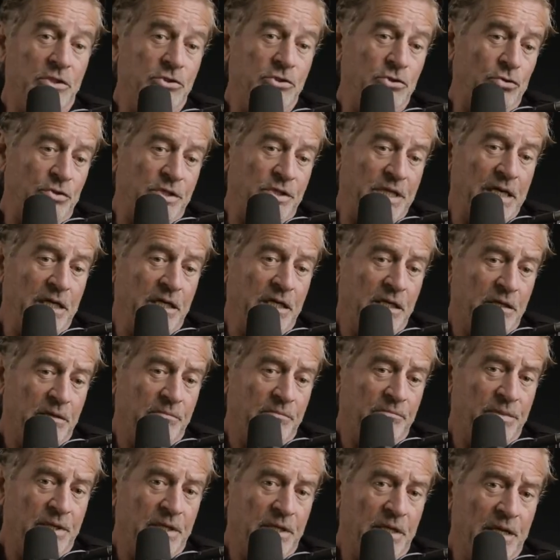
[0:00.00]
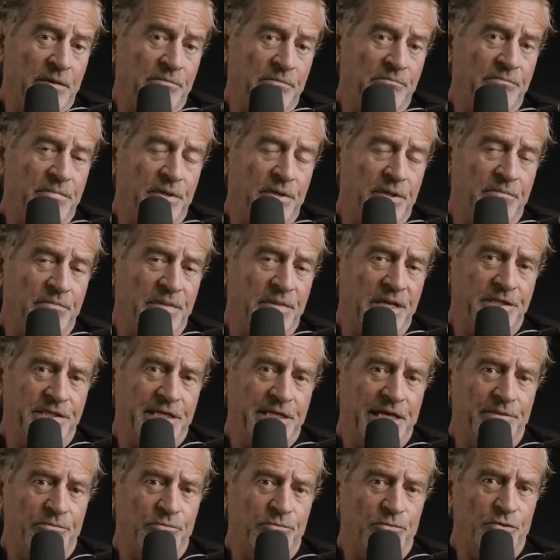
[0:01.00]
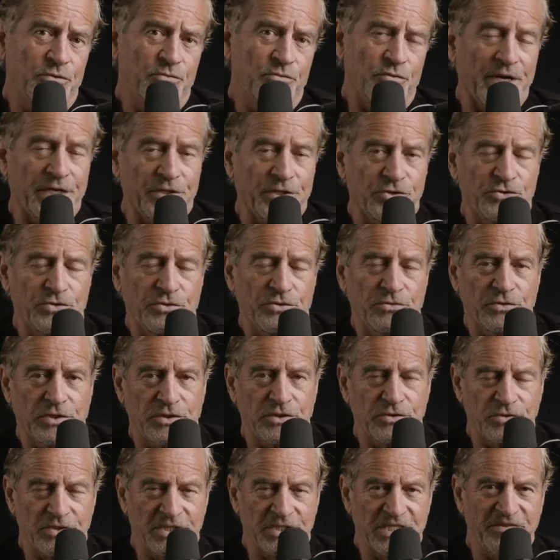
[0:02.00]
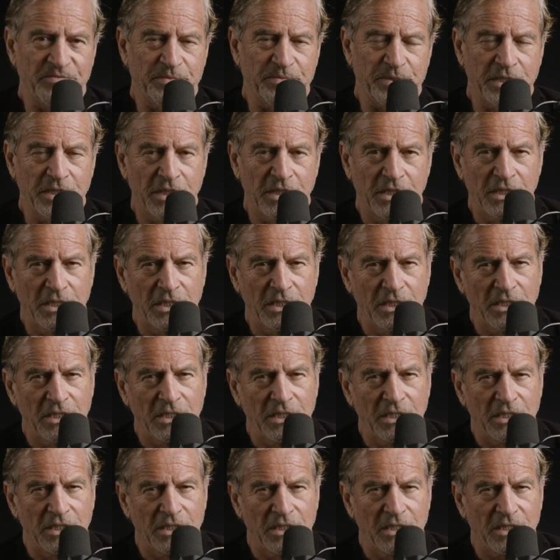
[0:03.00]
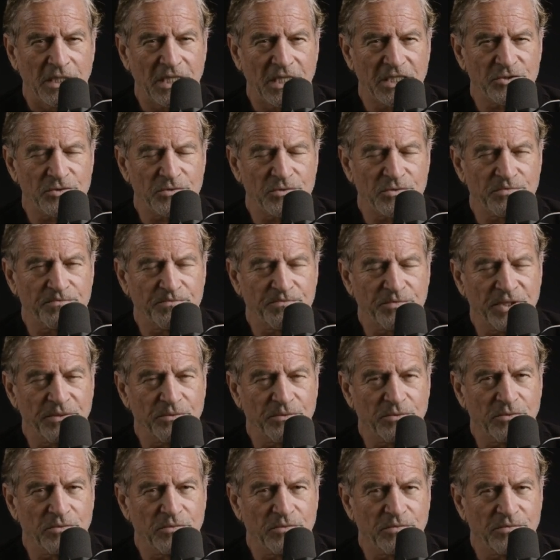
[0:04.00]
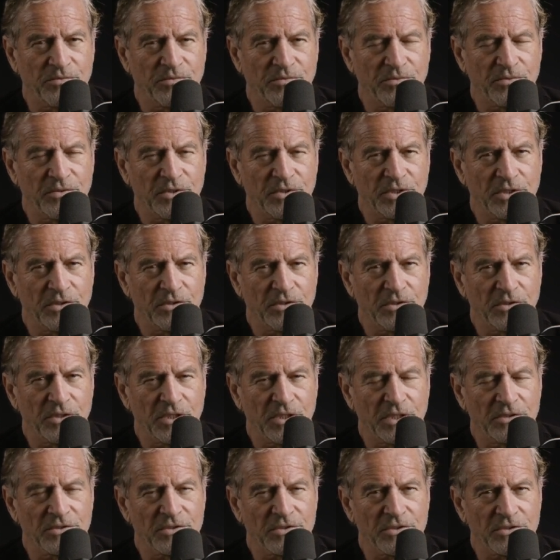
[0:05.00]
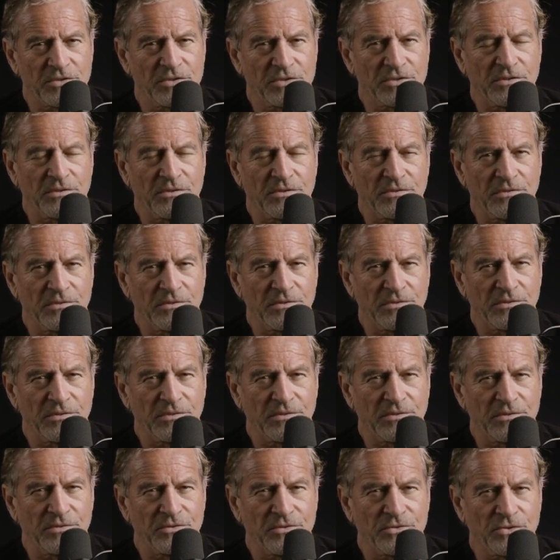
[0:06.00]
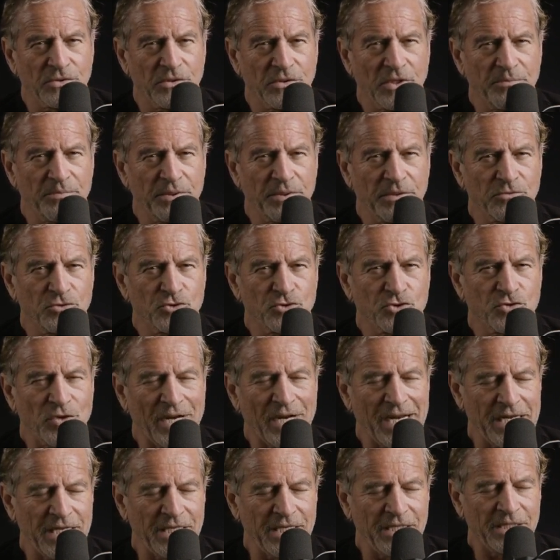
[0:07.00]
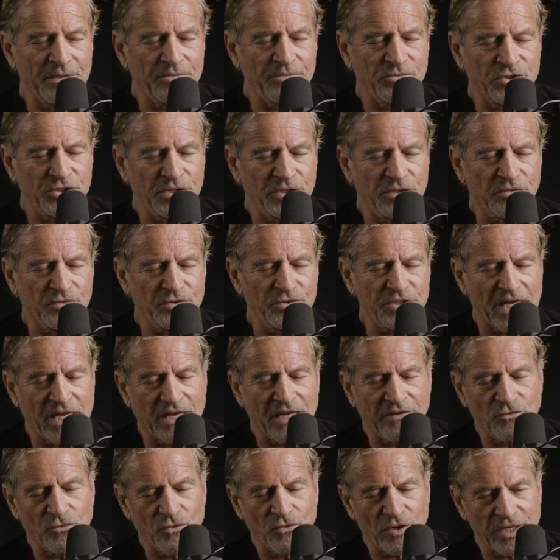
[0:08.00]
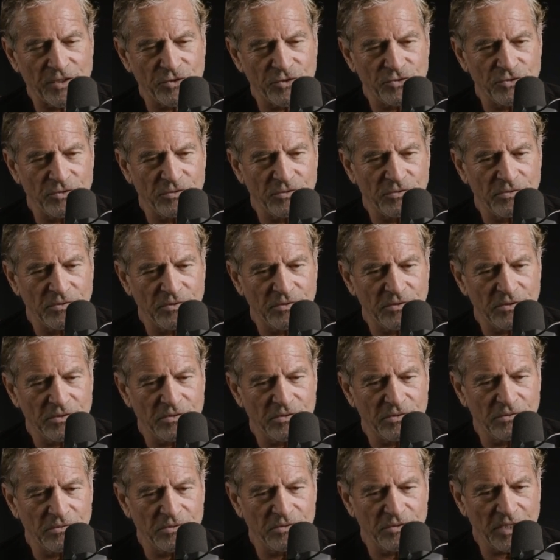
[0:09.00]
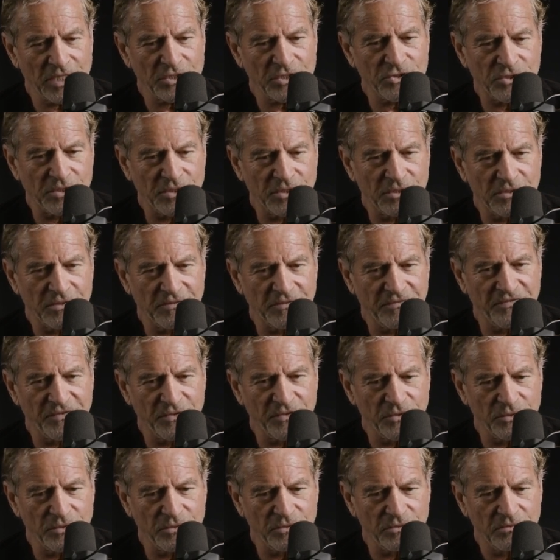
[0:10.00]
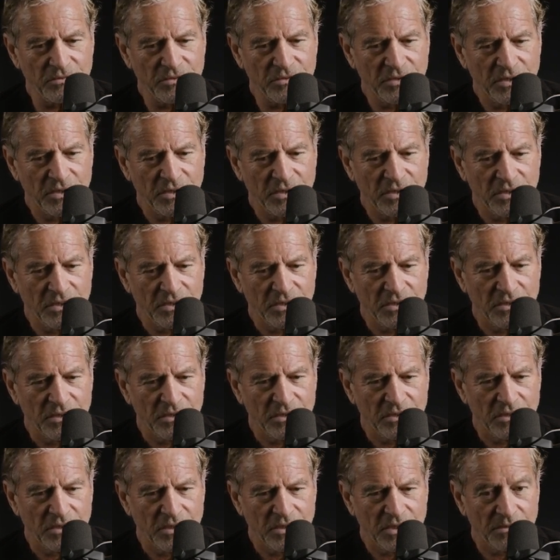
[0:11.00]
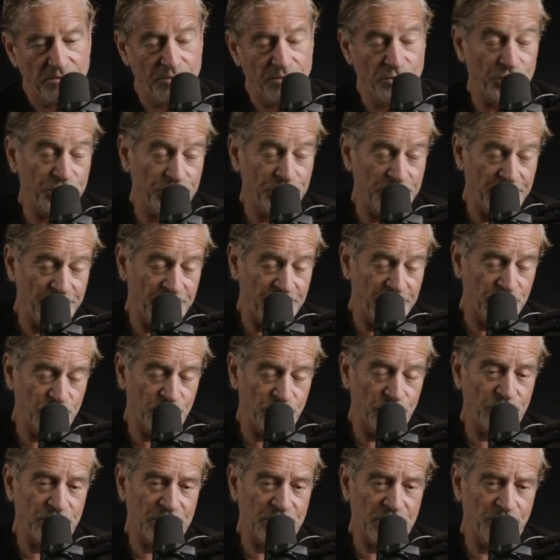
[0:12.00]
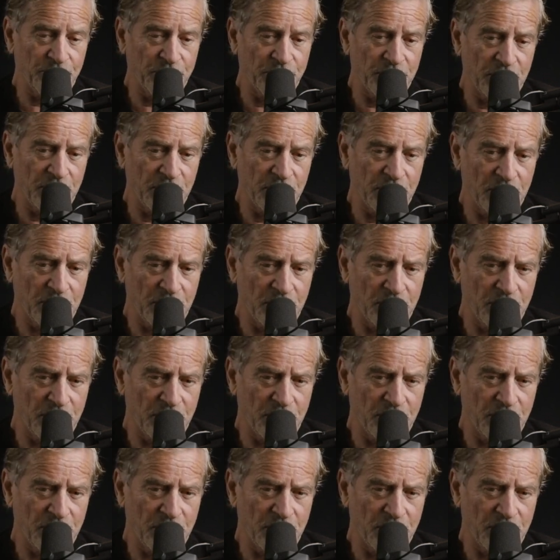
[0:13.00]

good. It's a good thing. But and and meditate with gratitude and all that sort of stuff. But that's people. Uh, it's sort of like people training themselves to have gratitude, mm. to to actually to feel appreciative, as you said. But